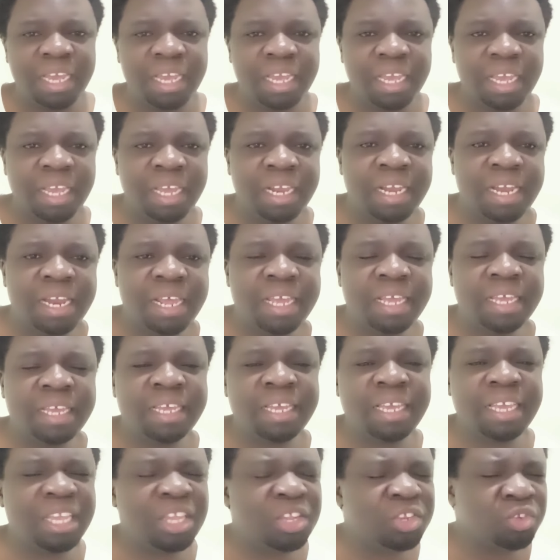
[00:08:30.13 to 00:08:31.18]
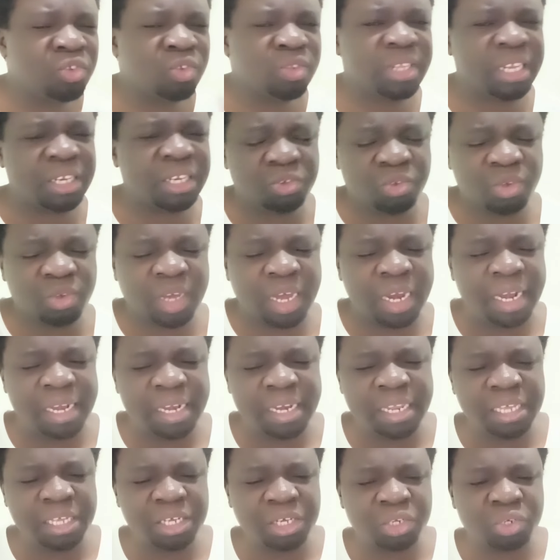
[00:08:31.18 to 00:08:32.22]
any issue that you can
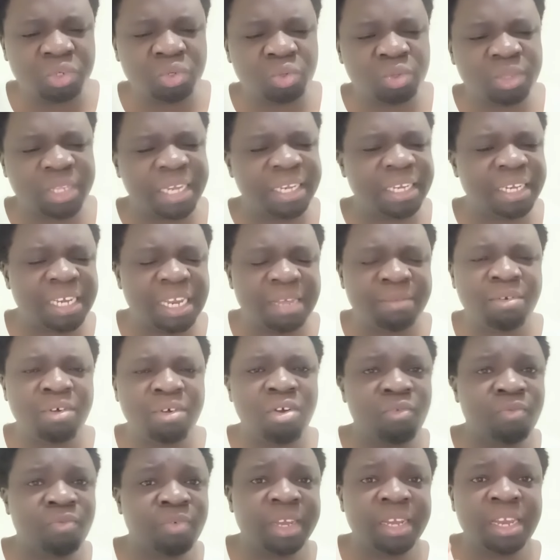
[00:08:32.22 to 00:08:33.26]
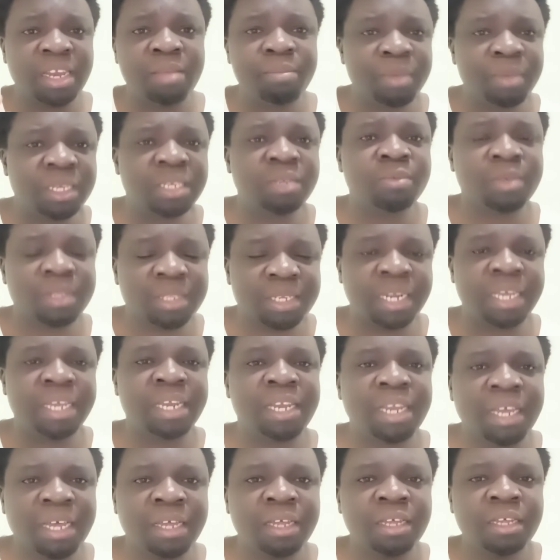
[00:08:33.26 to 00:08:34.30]
link to that level of enmity with
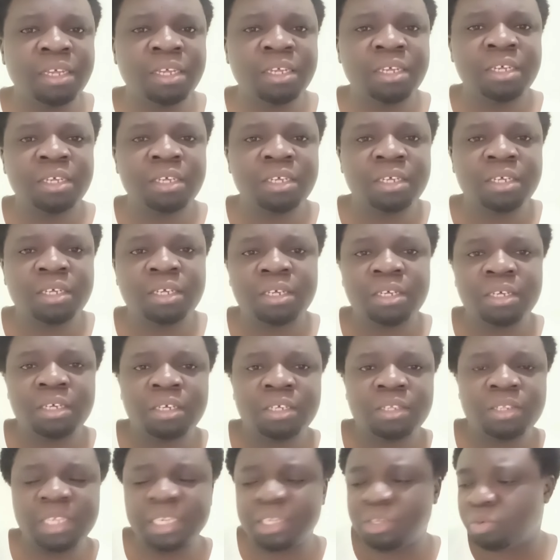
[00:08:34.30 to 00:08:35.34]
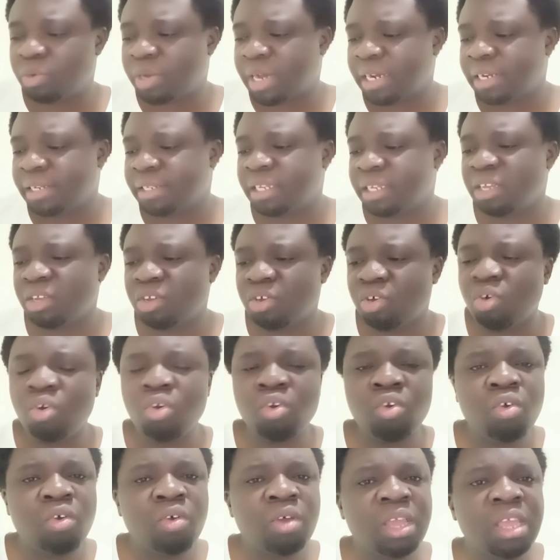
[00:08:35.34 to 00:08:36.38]
Raila that you can say,
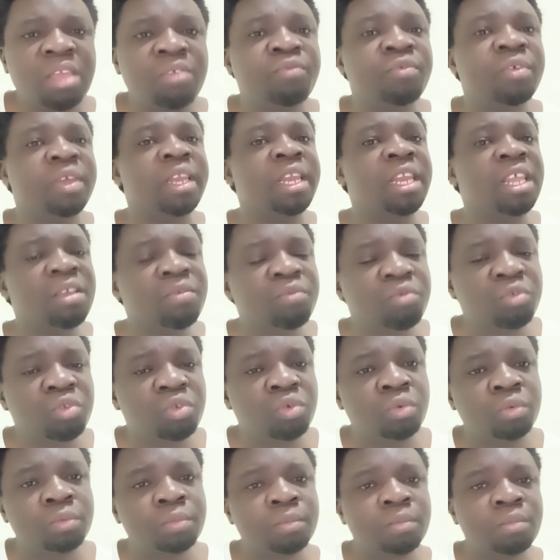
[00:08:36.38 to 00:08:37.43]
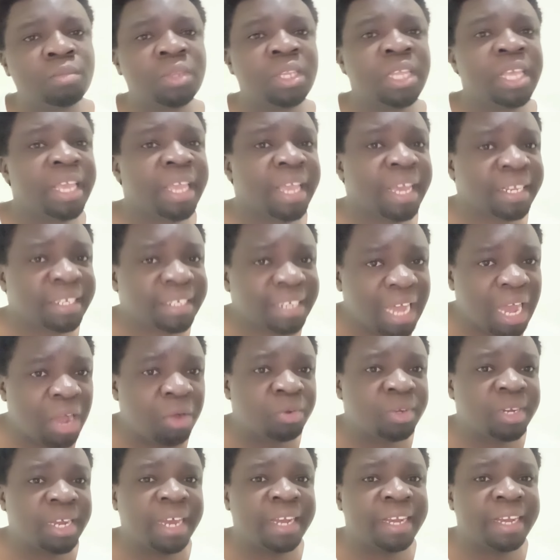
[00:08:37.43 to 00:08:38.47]
oh, if he leaves you, he gets
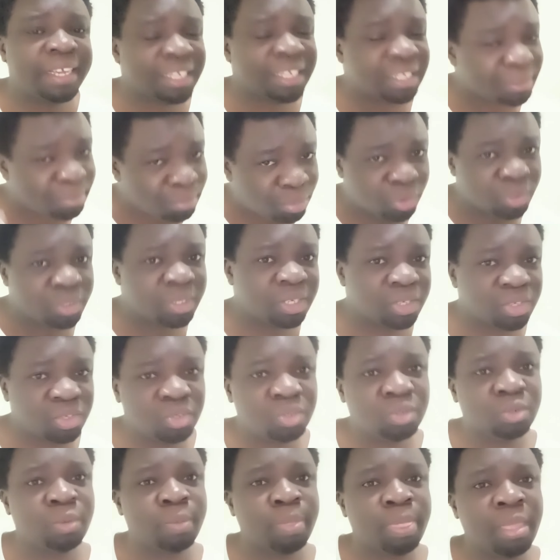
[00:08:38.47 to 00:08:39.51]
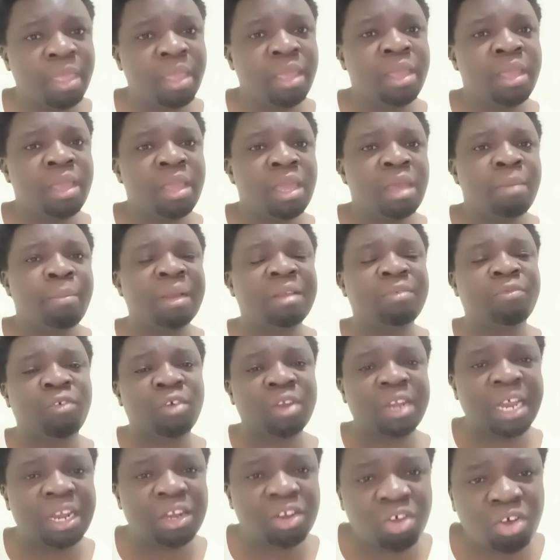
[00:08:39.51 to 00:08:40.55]
out and exposes you. But for
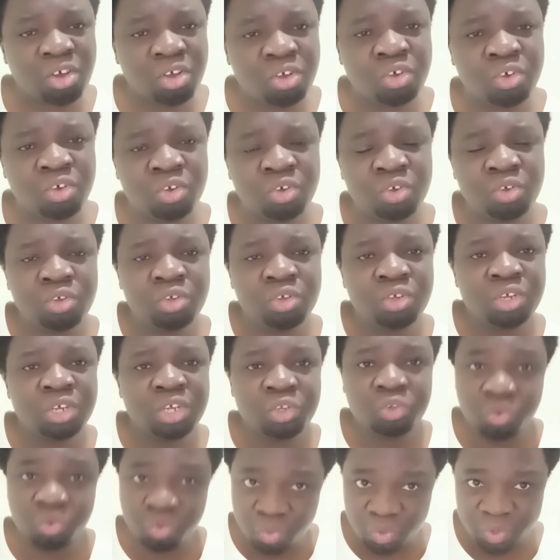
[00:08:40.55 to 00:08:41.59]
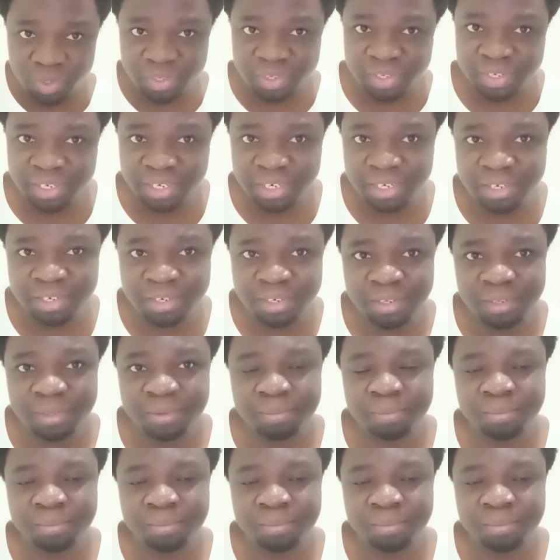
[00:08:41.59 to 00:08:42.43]
Nanok, you could see it.